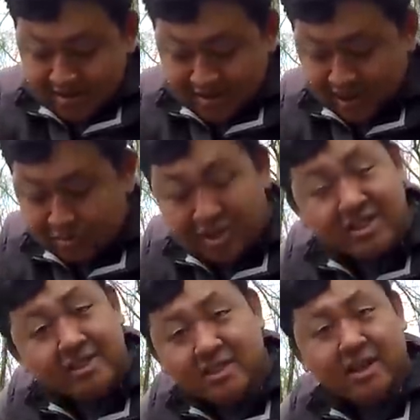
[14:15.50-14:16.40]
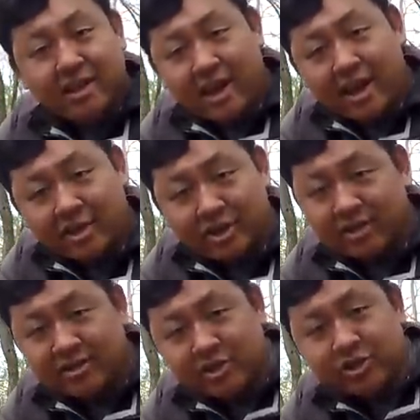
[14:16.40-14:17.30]
the species that I catch
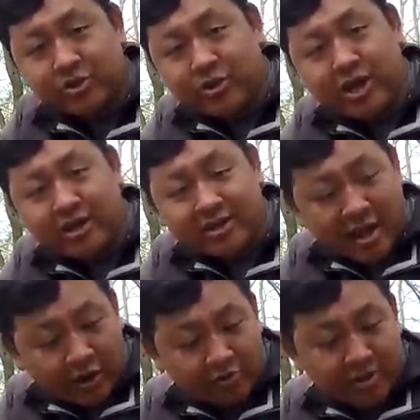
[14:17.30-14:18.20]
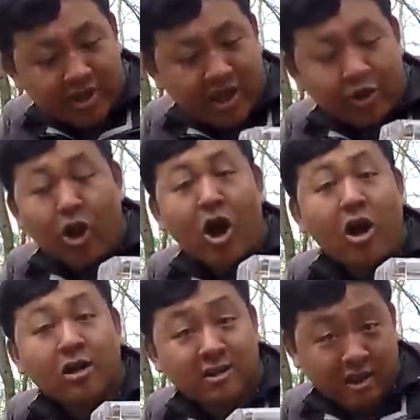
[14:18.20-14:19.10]
in such a creek tells me a
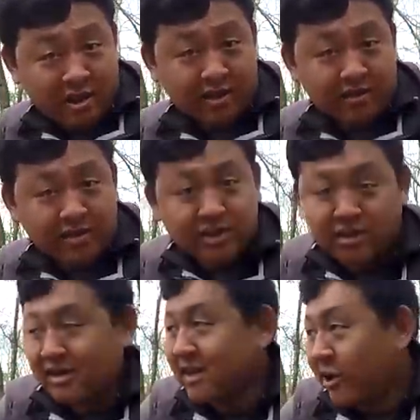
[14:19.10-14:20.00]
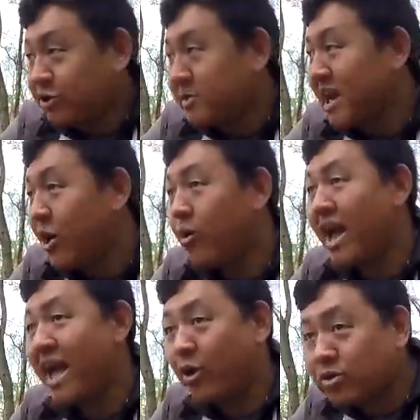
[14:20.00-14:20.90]
lot of things. It tells me how
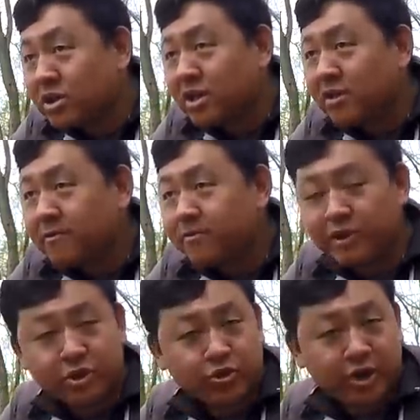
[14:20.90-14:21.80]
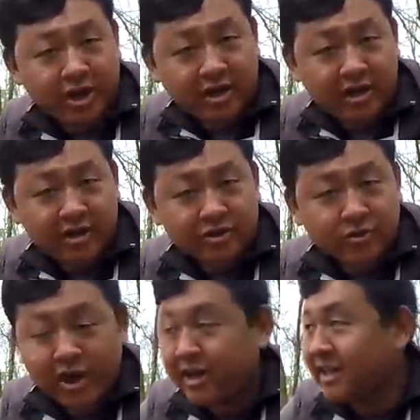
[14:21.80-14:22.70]
healthy the creek is,
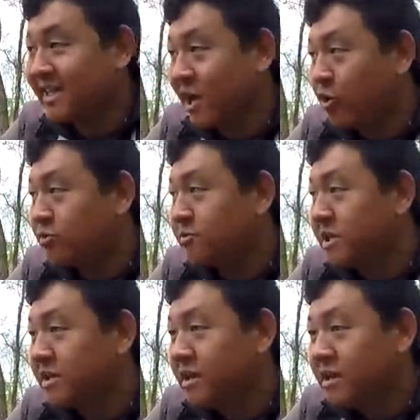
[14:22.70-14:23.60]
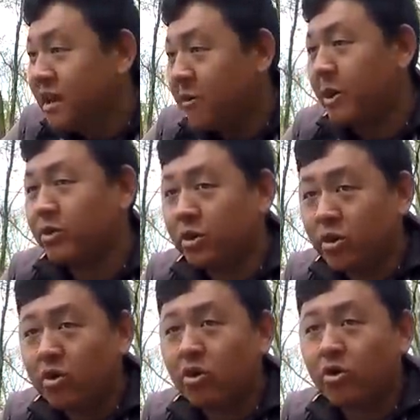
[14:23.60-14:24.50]
right? It tells me about the
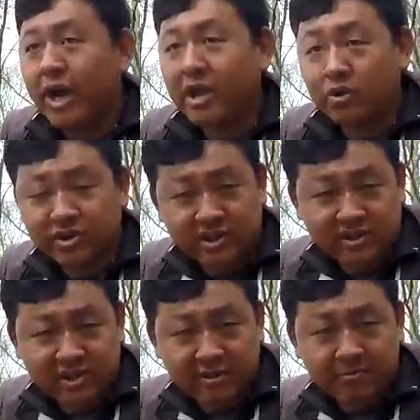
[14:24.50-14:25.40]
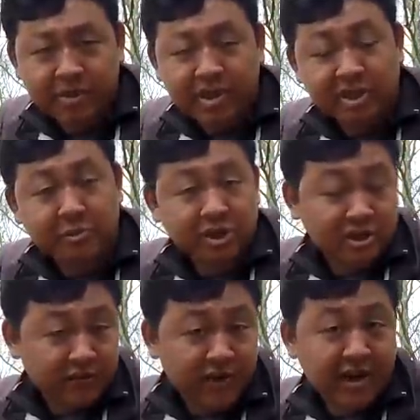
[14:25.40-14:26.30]
local ecosystem,
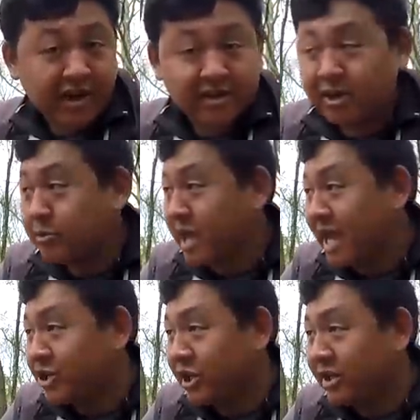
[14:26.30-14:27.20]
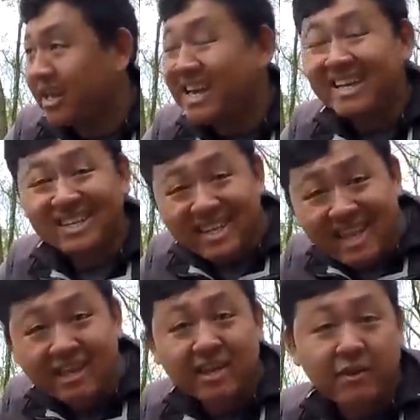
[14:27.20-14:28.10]
especially if I end up catching
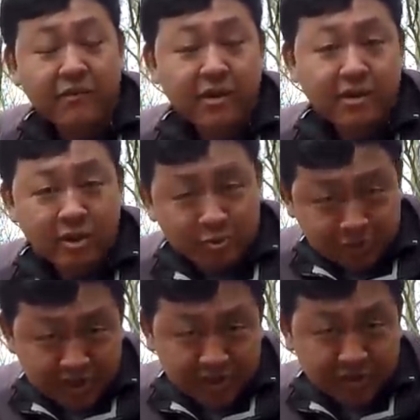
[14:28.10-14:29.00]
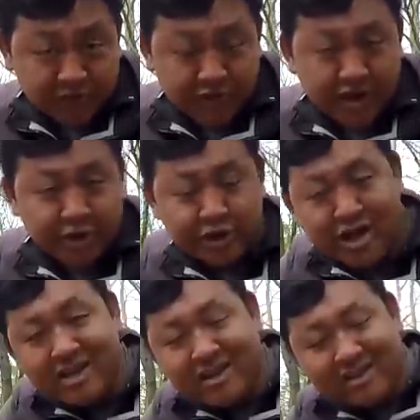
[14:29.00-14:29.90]
native species of fish.
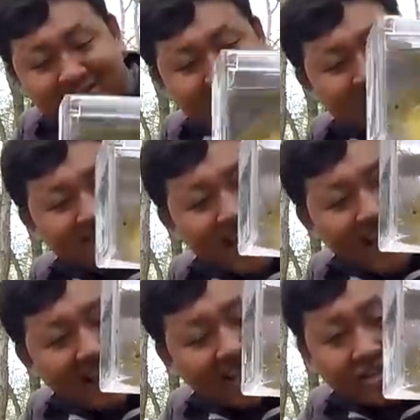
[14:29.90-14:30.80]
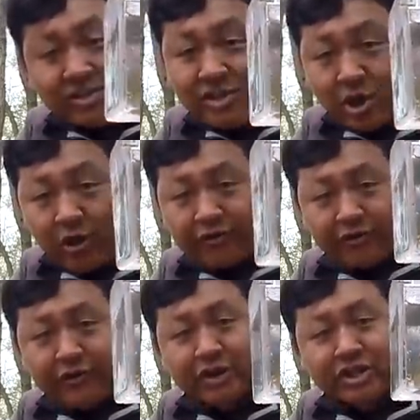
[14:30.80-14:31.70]
And the size of the
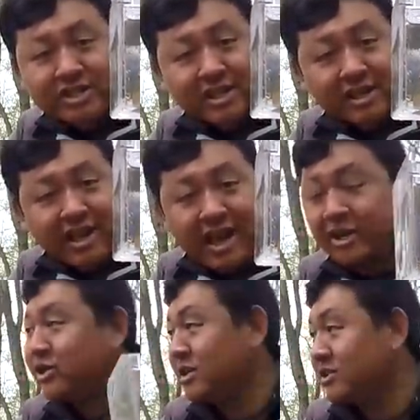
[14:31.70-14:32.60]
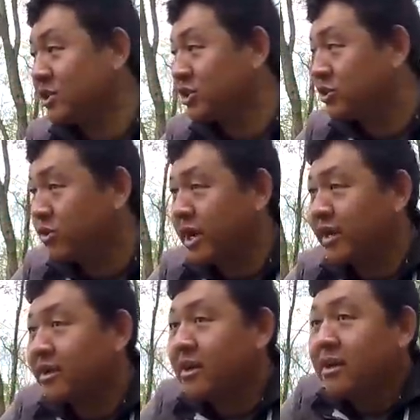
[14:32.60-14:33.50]
fishes that I catch in such a
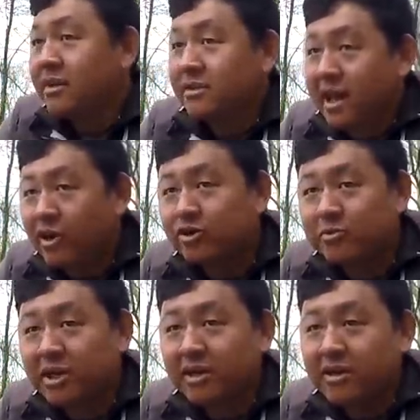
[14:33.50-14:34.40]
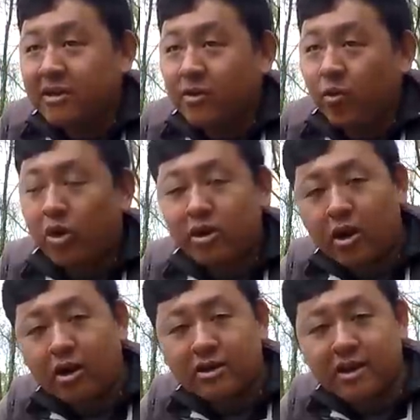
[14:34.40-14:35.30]
creek tells me what
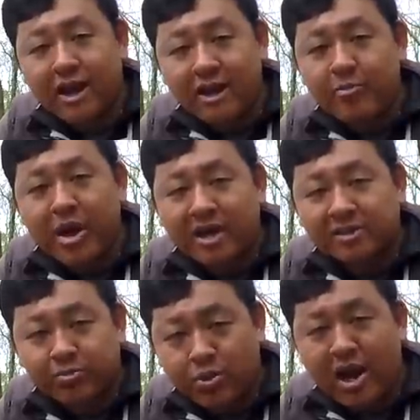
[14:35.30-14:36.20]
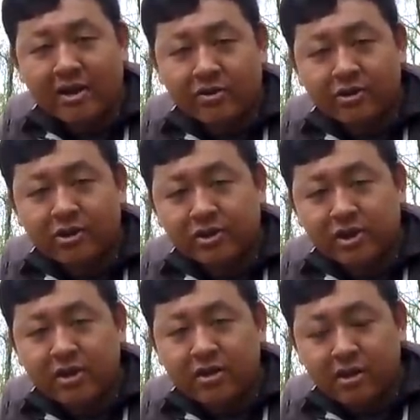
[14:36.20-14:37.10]
are the apex predators
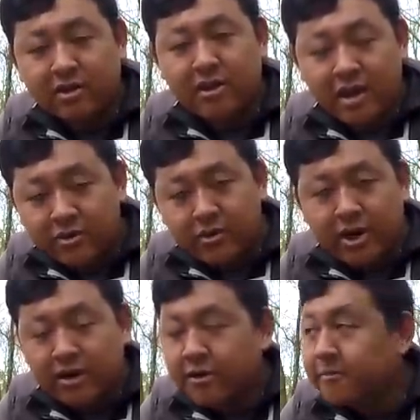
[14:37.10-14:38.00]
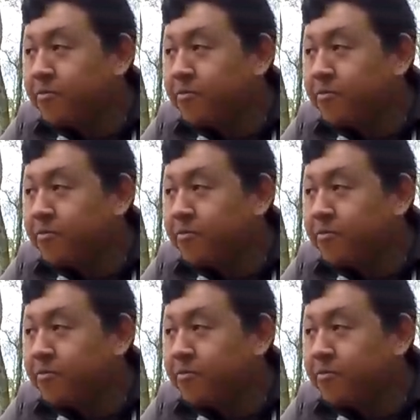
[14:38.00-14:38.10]
in that creek.